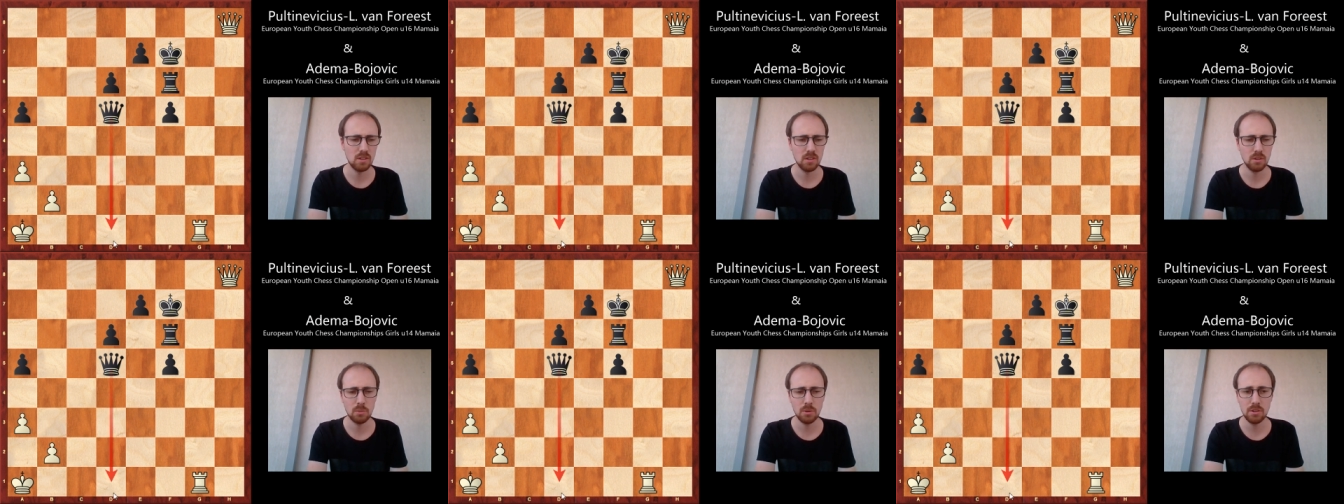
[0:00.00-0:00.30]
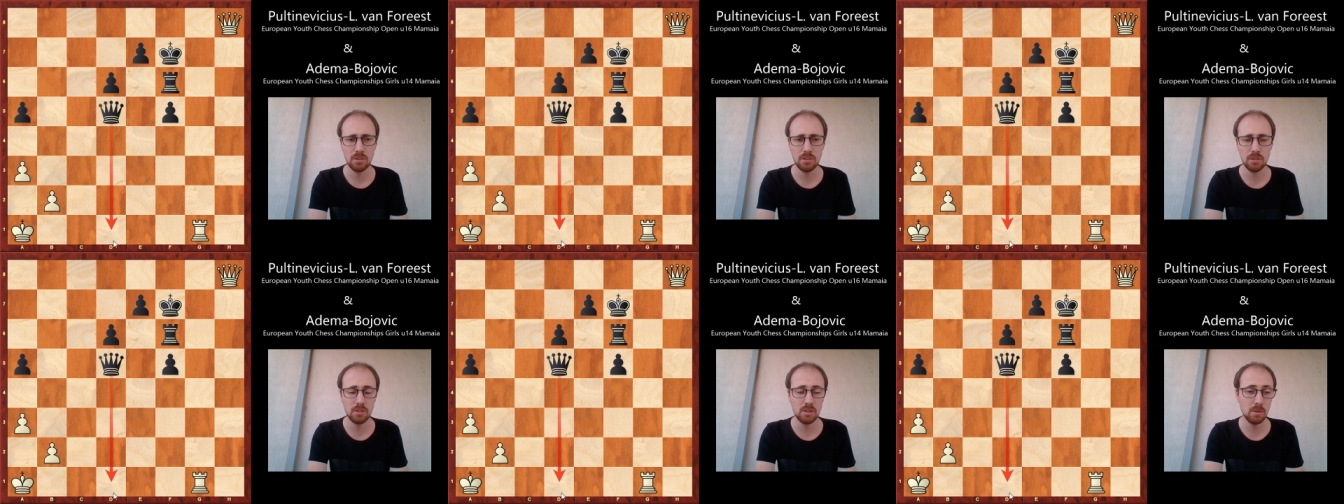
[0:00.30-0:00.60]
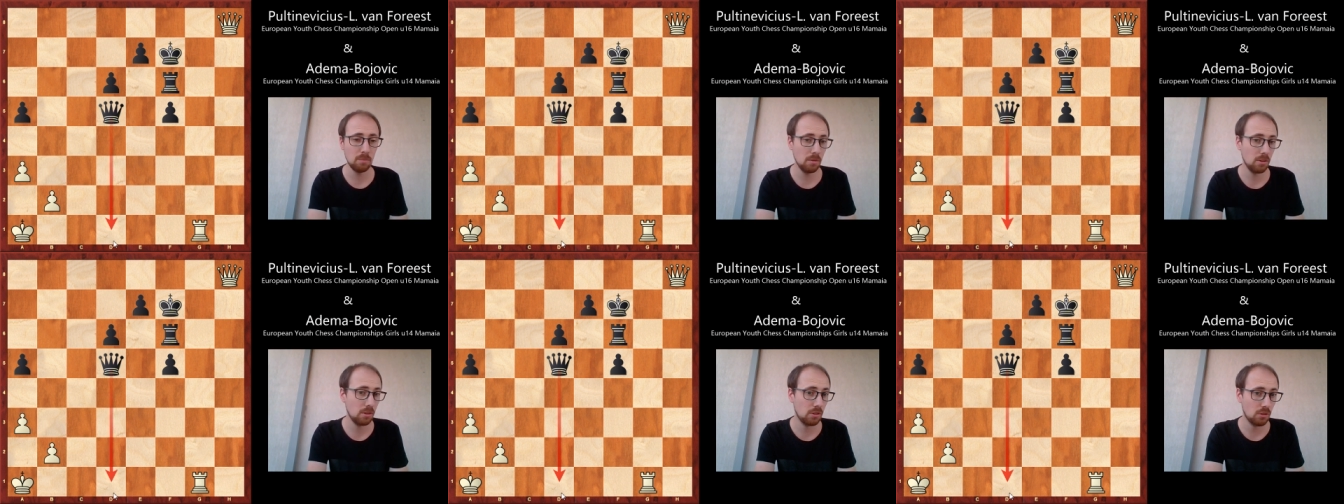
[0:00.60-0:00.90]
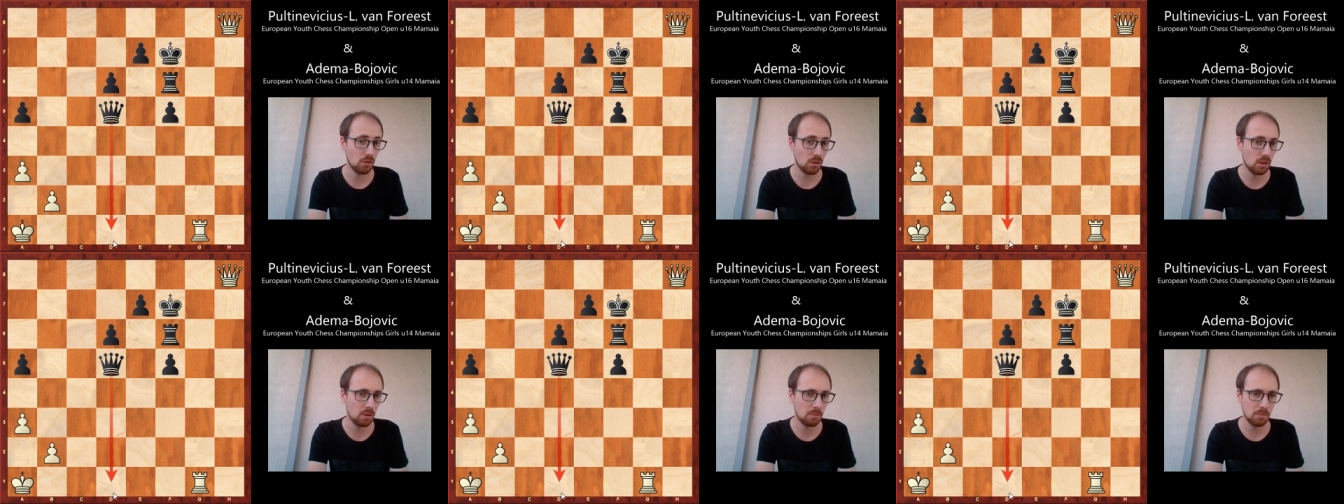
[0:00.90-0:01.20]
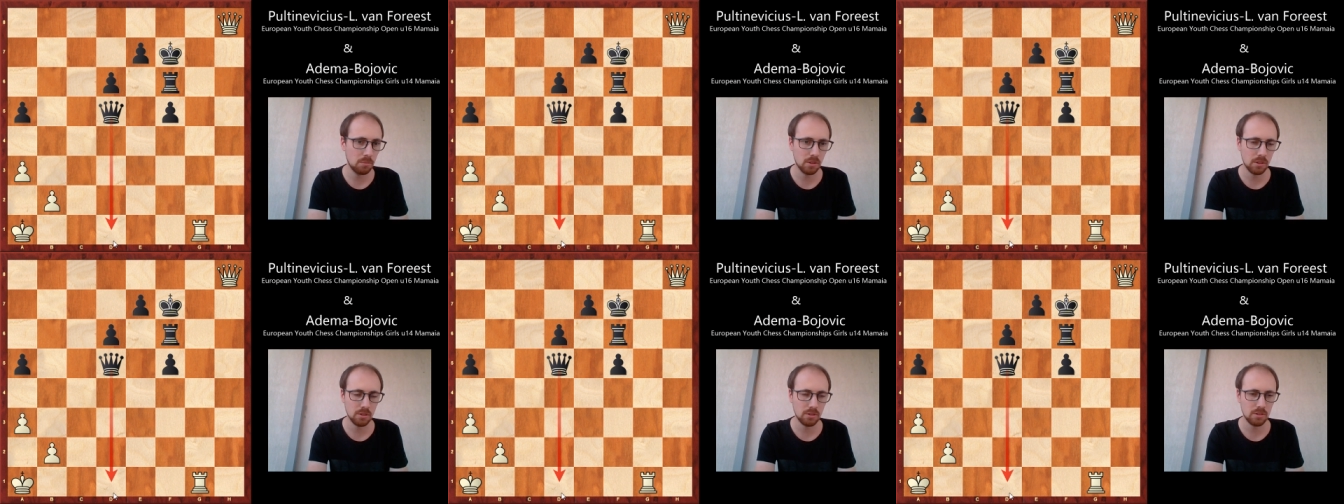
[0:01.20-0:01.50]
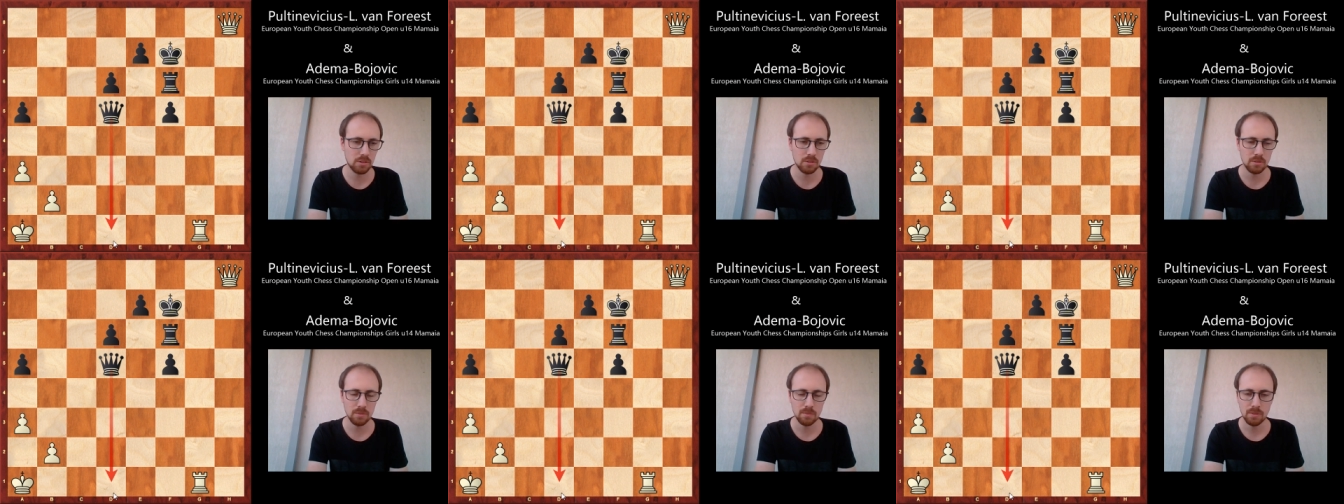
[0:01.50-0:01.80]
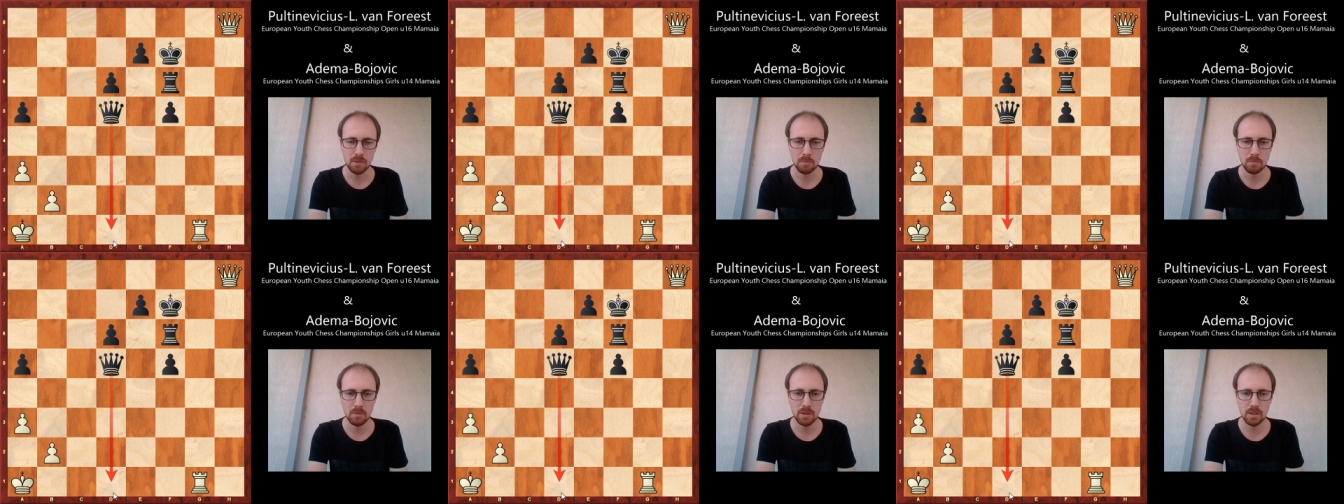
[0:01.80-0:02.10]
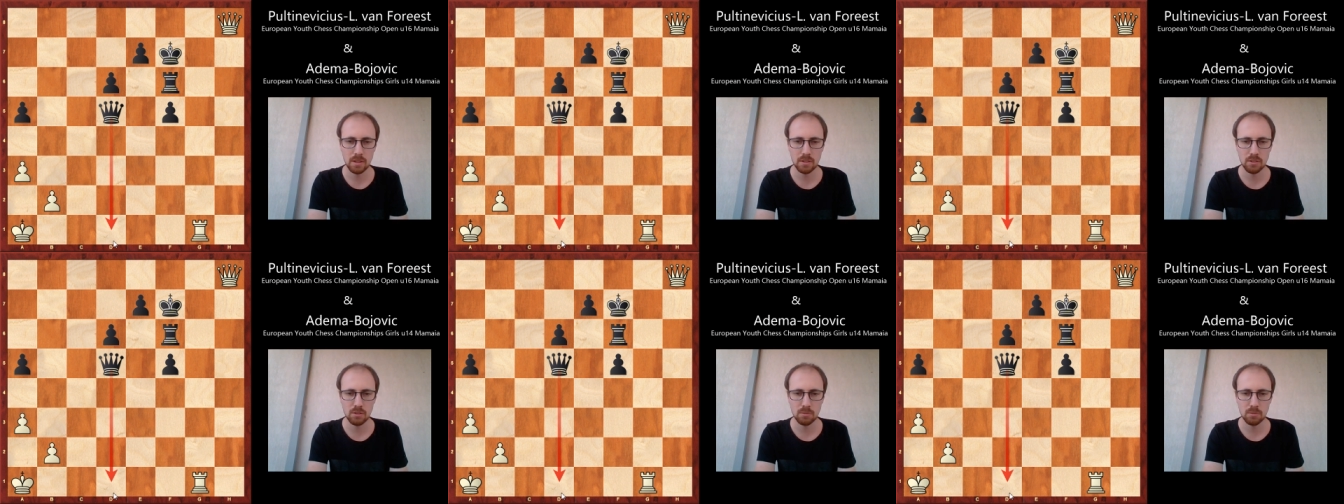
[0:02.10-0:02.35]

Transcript: which is simply annoying because black has